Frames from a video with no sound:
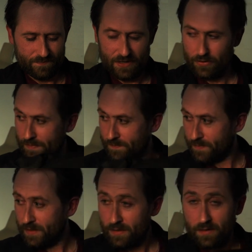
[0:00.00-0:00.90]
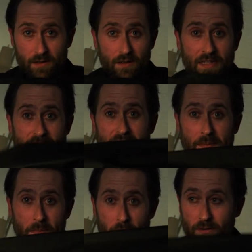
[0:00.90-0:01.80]
Anyway, this is going to
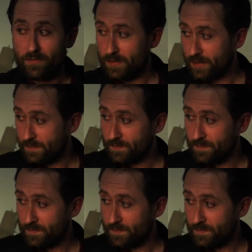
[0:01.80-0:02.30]
be boring for you.